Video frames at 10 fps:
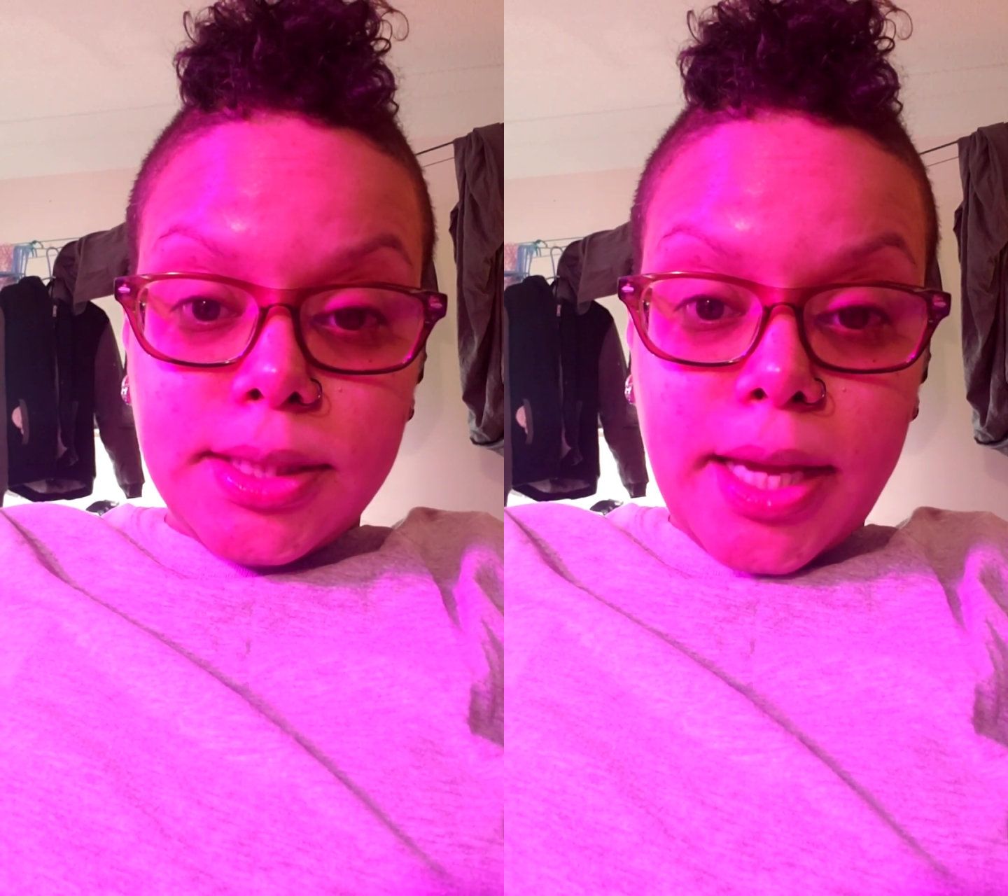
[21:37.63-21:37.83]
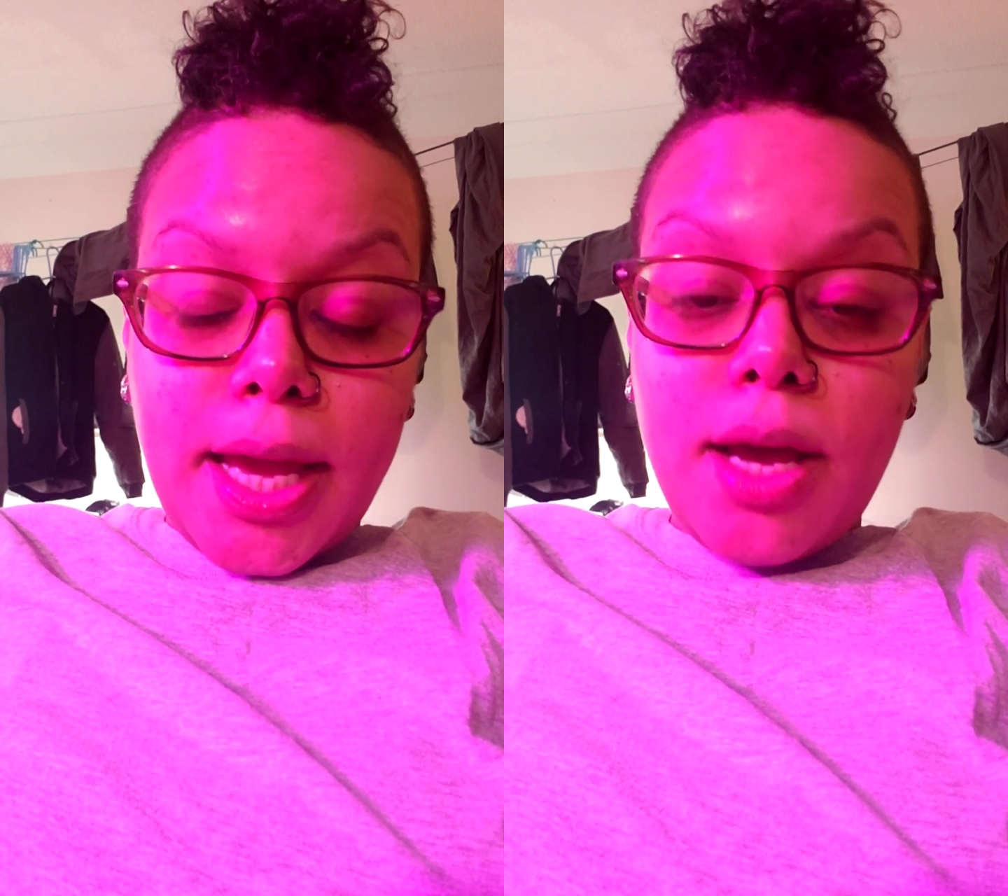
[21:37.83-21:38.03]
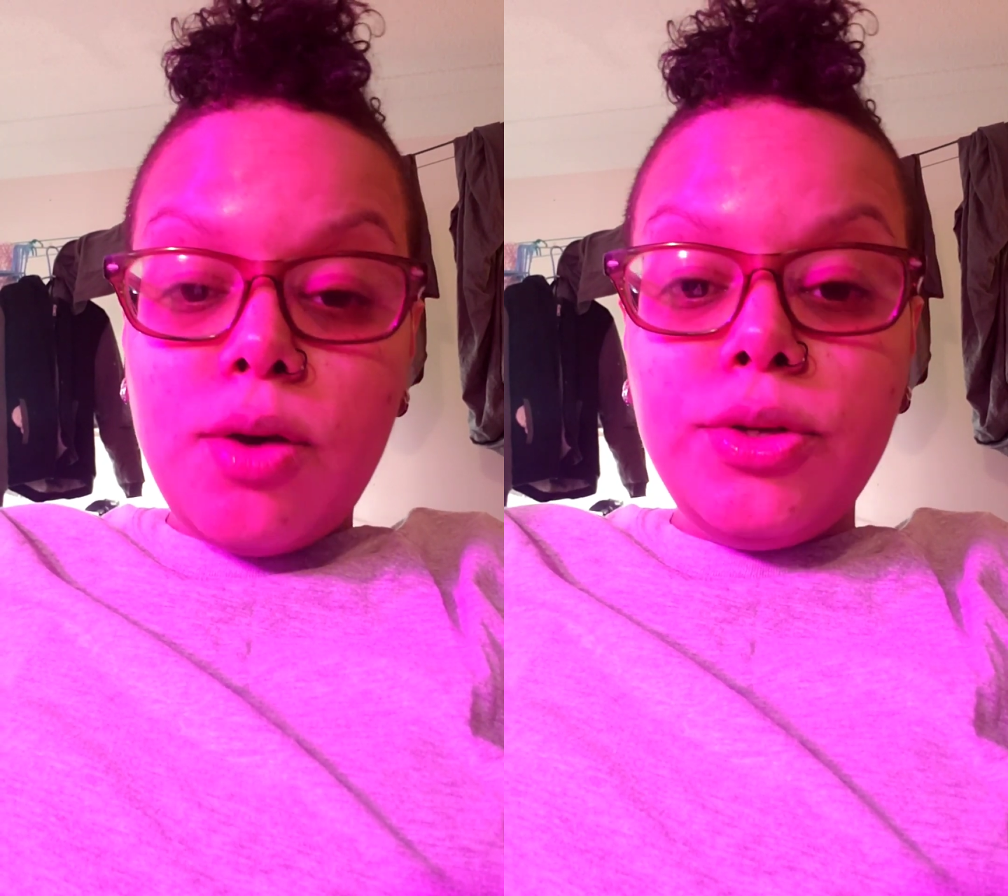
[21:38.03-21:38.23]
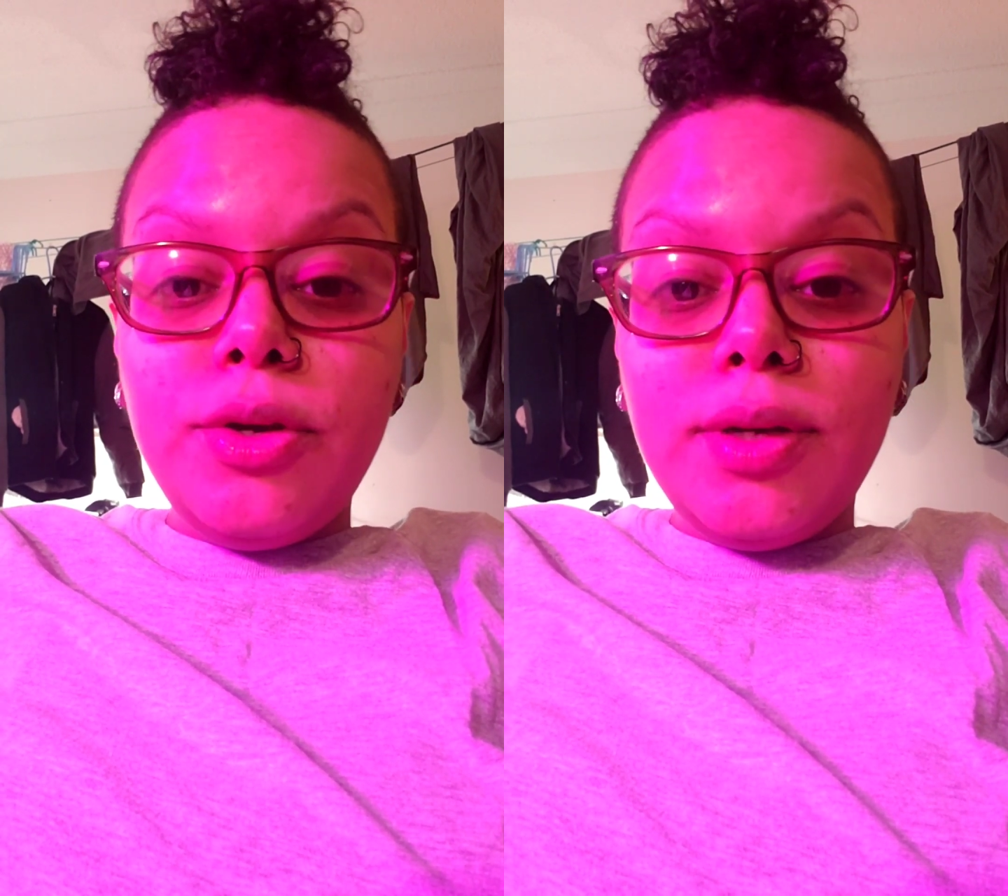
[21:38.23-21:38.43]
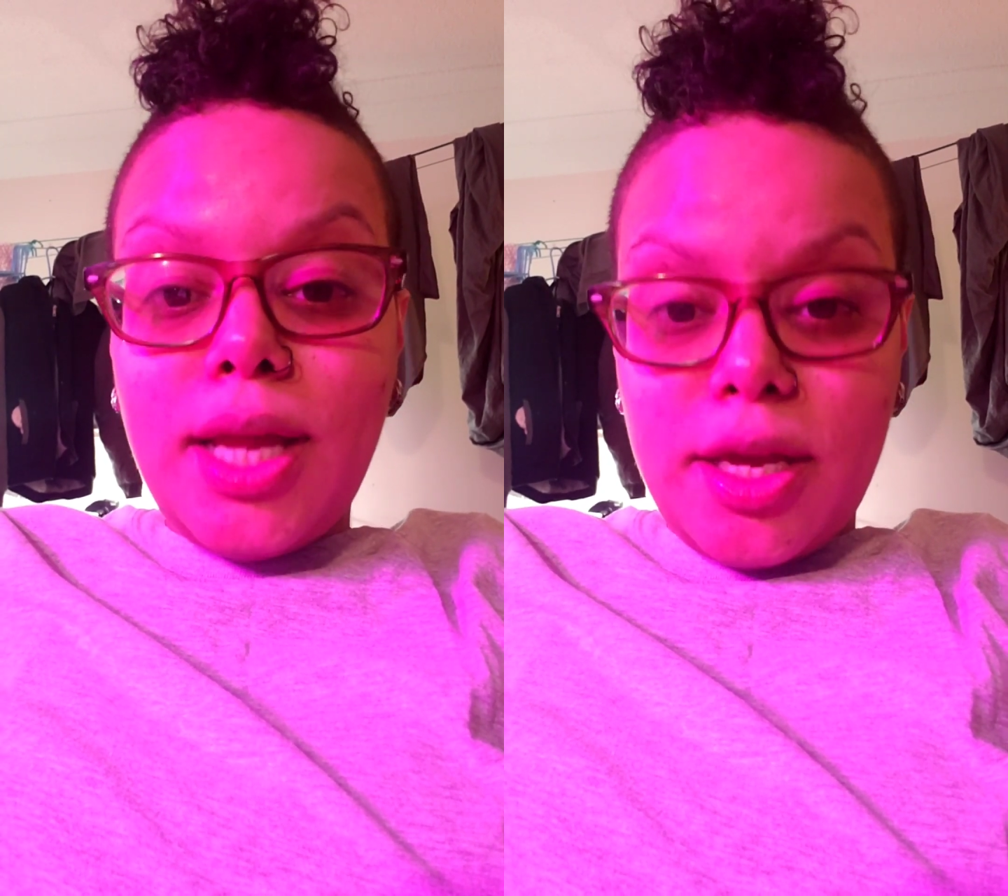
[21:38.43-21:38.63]
How
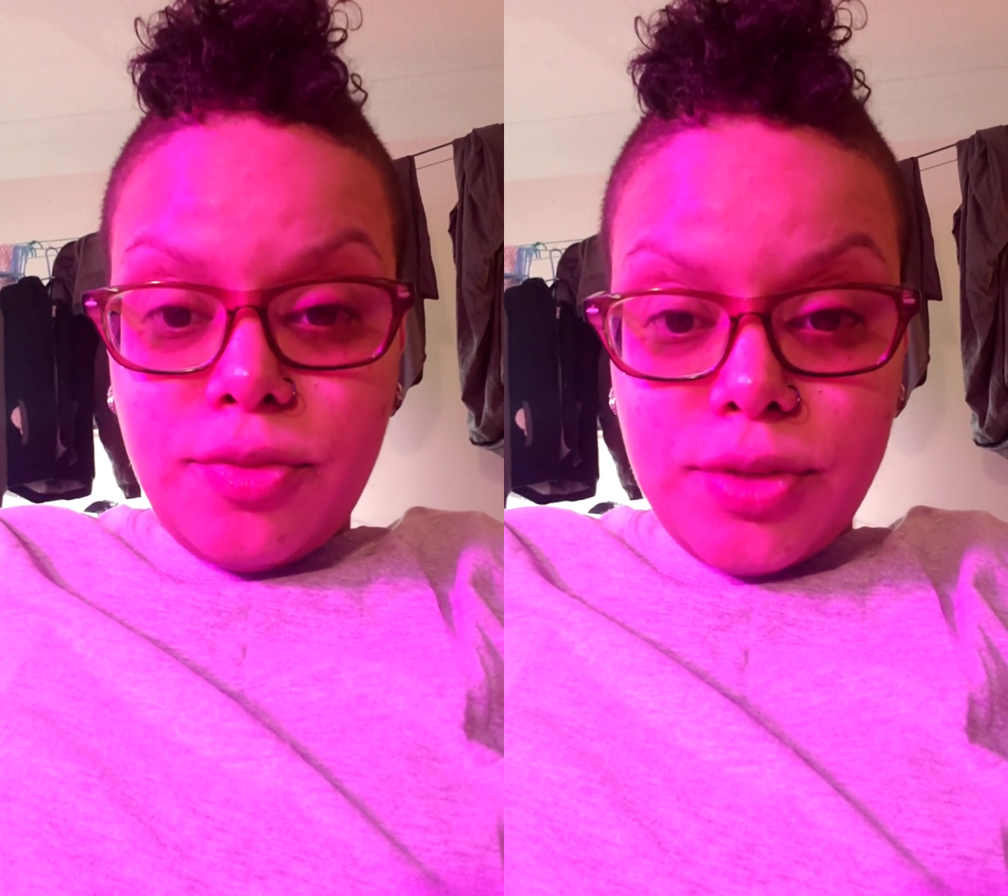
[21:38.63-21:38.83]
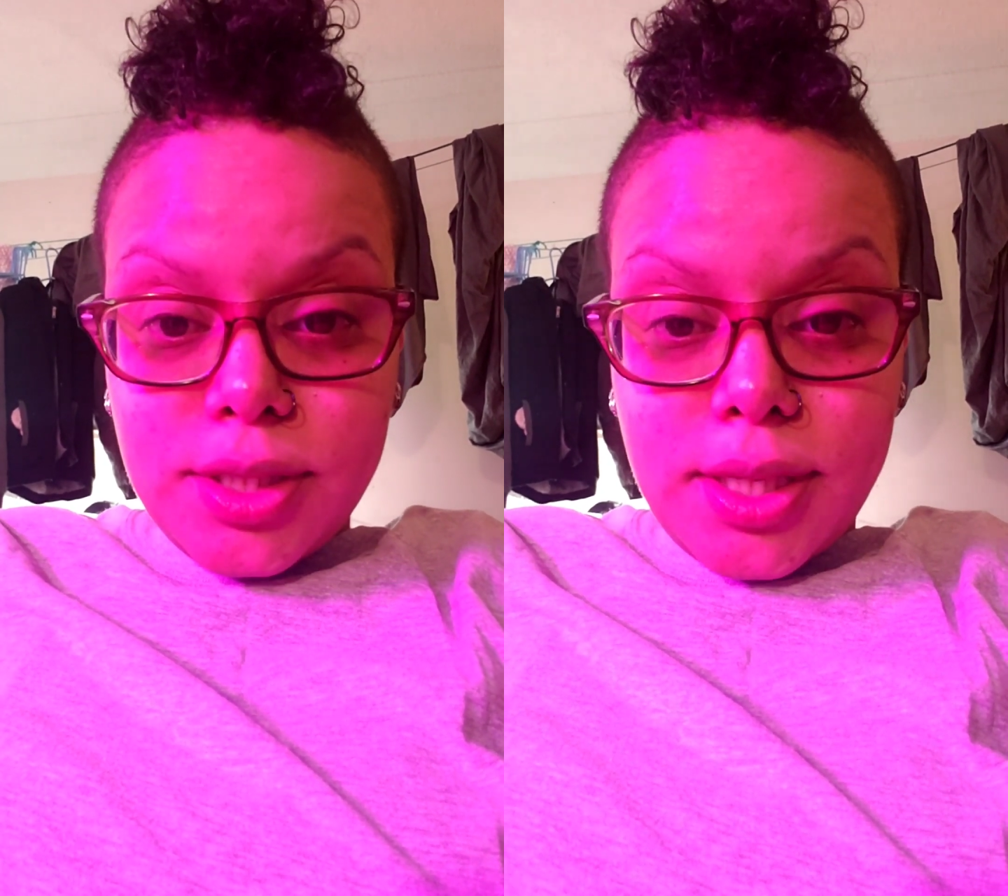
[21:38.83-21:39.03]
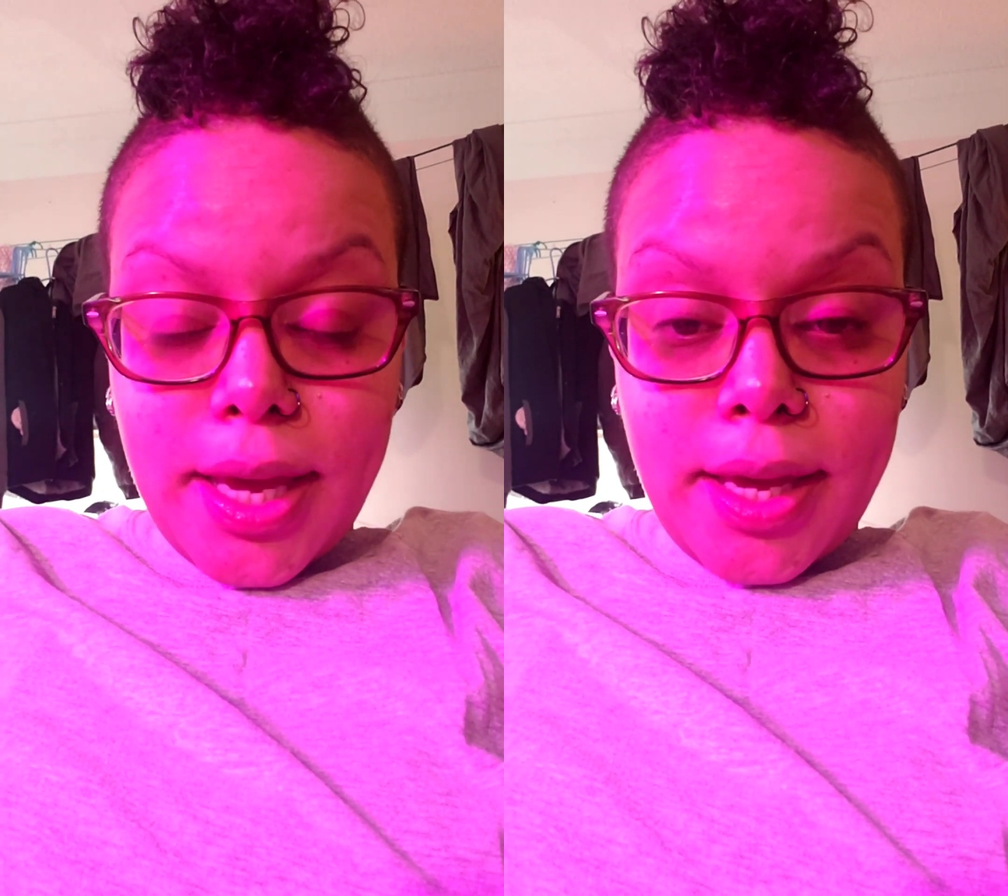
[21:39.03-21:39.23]
your life is